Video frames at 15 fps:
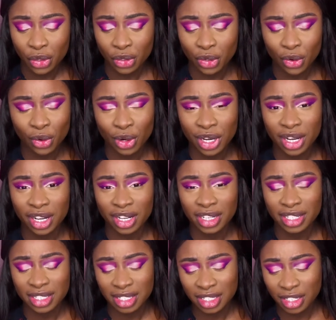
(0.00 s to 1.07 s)
your
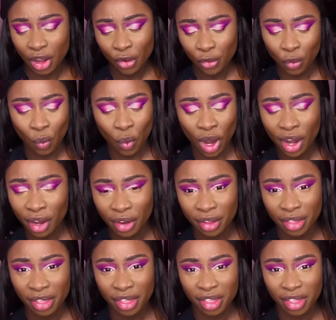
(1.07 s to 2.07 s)
self-worth.